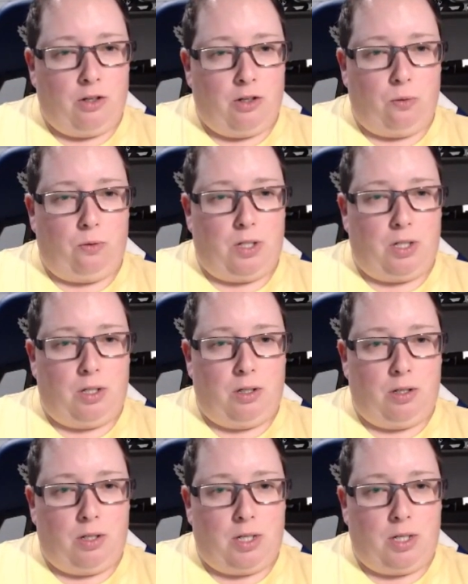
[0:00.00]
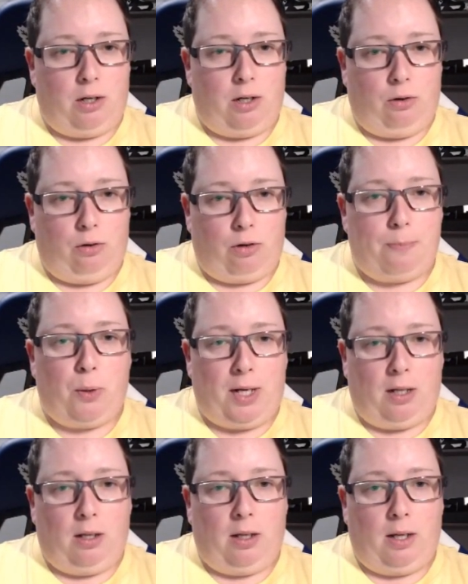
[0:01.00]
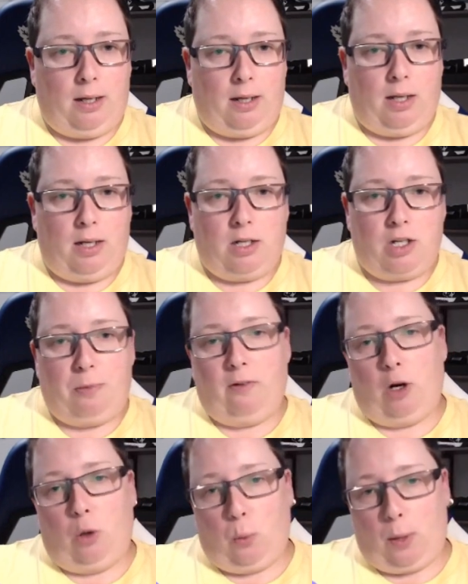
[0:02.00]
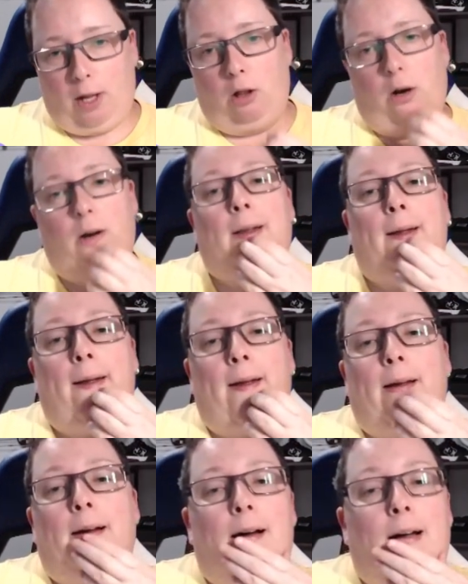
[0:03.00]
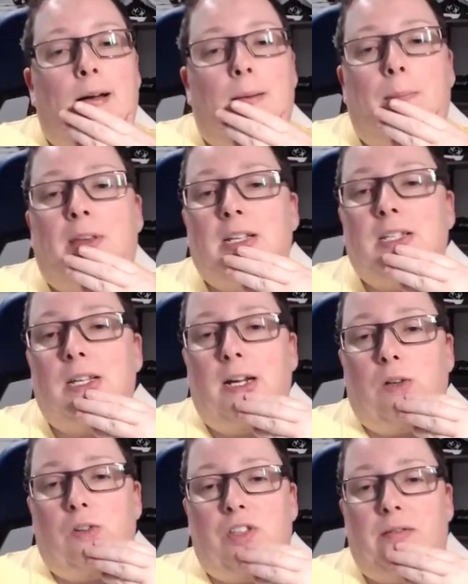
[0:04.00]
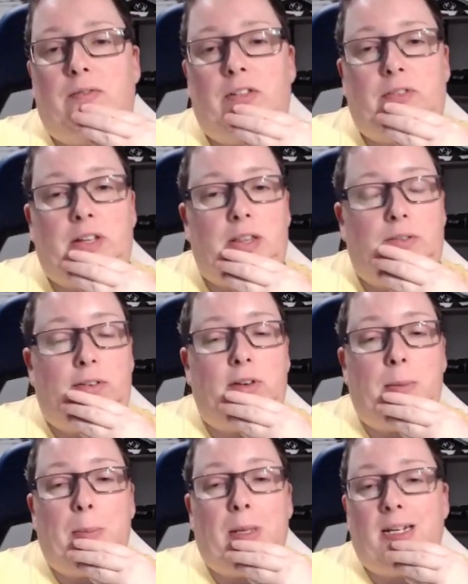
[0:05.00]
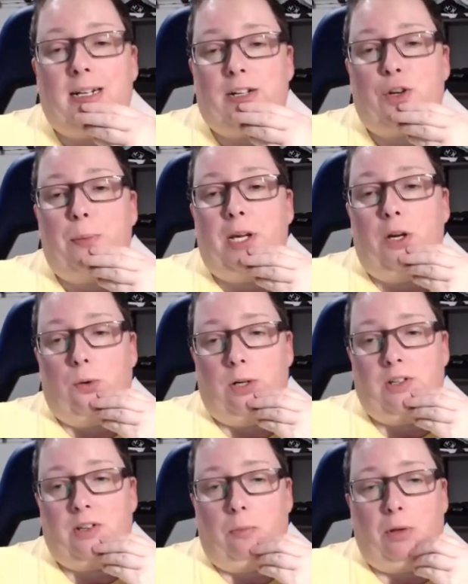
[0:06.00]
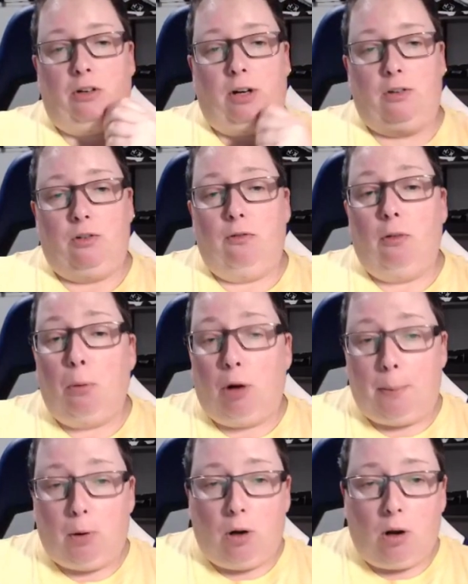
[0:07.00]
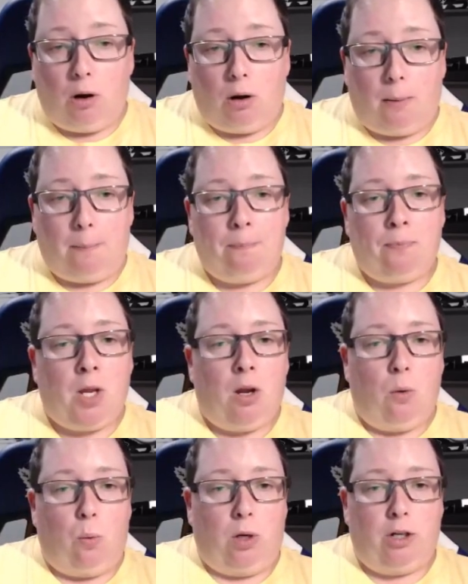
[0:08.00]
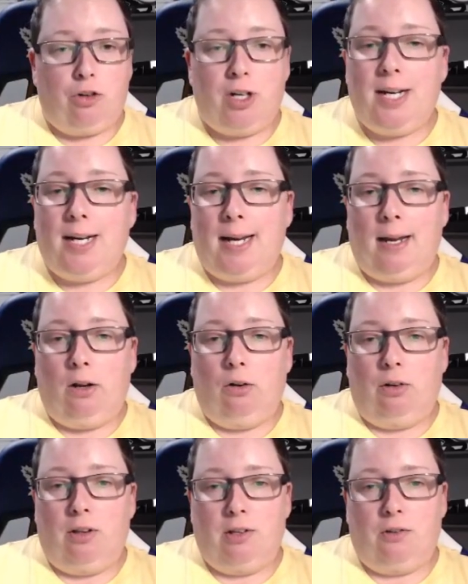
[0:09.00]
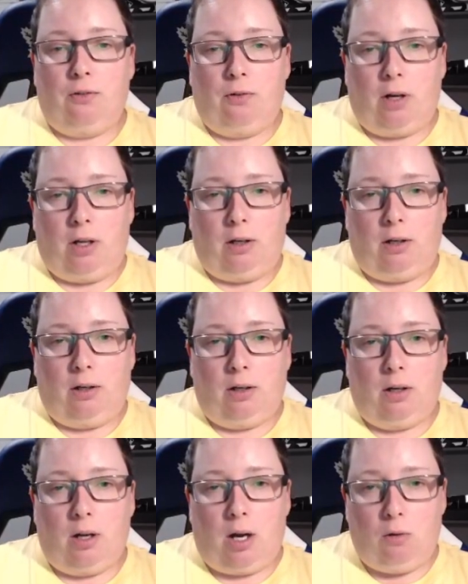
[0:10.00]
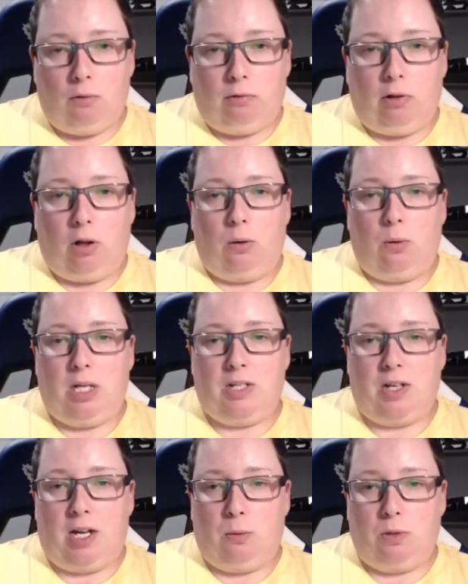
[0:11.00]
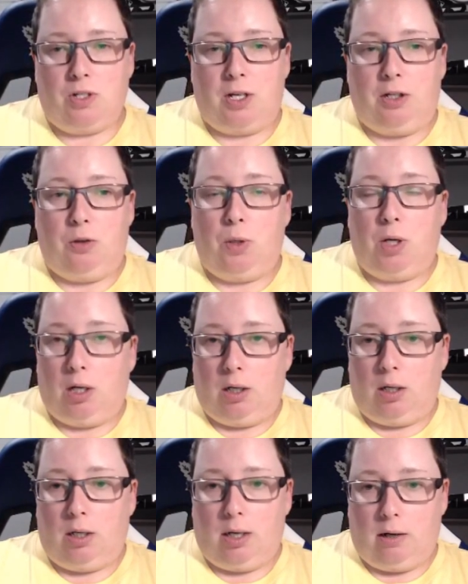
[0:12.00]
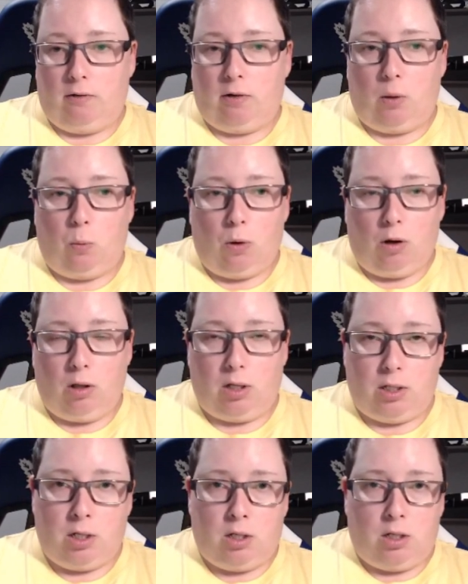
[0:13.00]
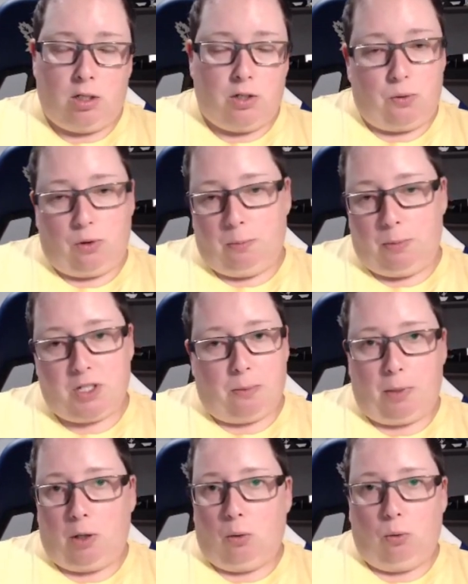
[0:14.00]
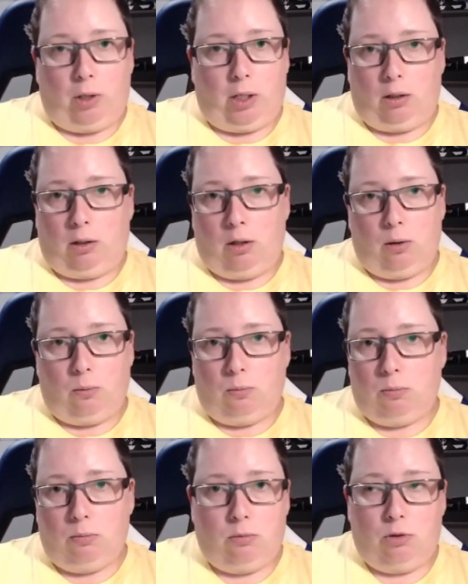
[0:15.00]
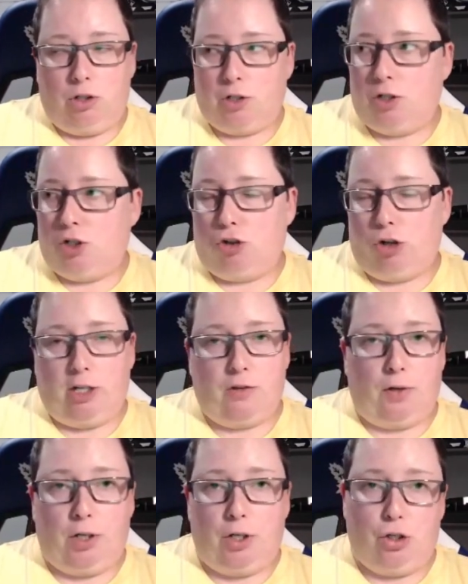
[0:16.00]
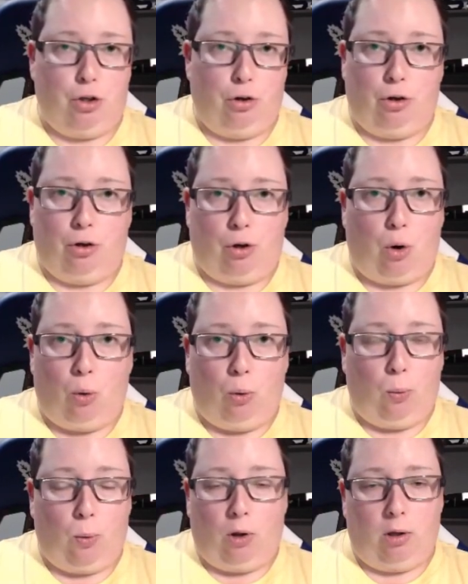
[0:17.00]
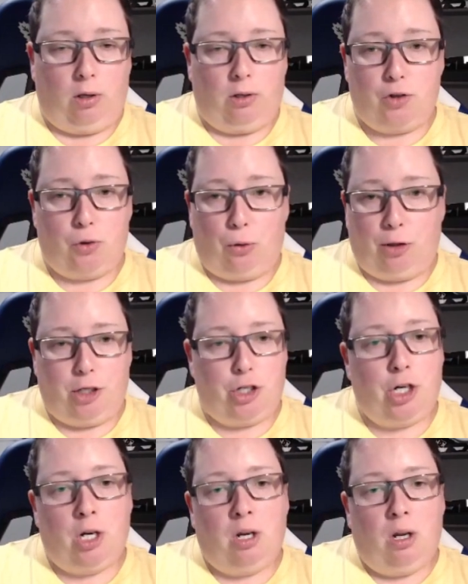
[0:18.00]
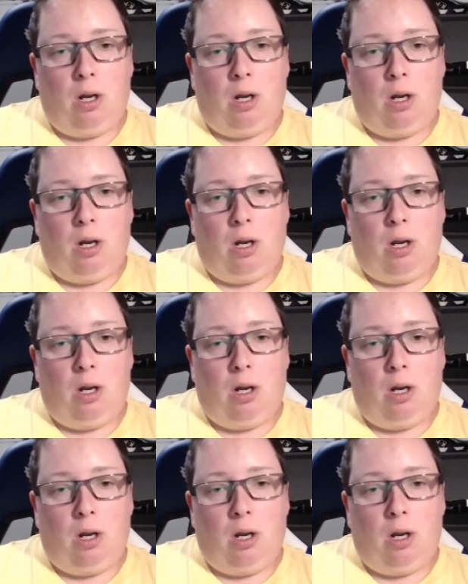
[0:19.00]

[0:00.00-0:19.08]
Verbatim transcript: so data crypto anal- analytics provider Whale Alert, um, has announced that 50, 50 million XRP coins have been transferred from crypto.com. One intriguing angle to this fund outflow is that it was sent to an unidentified wallet. So it could be somebody holding, you know, just transferring to their cold wallet storage.